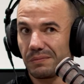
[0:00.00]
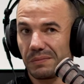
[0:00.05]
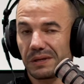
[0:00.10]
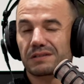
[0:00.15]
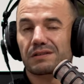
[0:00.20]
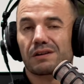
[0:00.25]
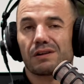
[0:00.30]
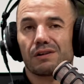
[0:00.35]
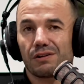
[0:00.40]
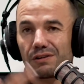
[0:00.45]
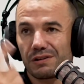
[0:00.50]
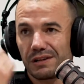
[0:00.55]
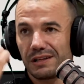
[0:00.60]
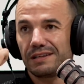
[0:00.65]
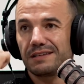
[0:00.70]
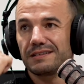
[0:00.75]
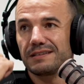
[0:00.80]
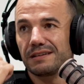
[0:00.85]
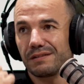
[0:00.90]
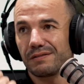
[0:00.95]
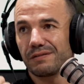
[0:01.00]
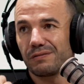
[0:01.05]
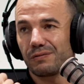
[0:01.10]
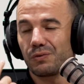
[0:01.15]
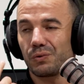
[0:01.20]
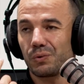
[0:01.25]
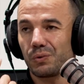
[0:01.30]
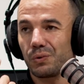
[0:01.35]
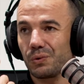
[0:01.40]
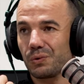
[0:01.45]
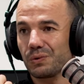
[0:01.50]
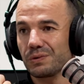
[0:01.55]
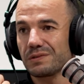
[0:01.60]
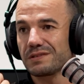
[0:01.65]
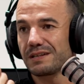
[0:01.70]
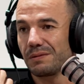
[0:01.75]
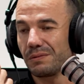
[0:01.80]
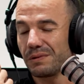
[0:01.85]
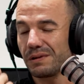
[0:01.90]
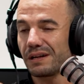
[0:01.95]
it makes it a lot easier for
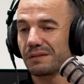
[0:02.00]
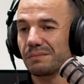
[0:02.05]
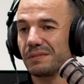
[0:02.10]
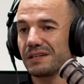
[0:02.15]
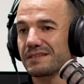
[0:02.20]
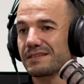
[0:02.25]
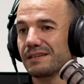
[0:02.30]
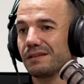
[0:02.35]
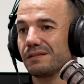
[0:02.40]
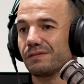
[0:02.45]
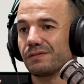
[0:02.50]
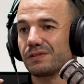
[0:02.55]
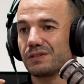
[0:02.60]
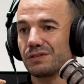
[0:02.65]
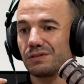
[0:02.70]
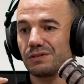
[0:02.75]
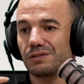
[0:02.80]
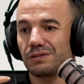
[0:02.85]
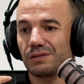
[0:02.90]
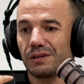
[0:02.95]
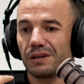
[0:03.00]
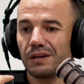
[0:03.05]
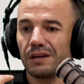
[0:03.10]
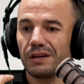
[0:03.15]
someone like myself to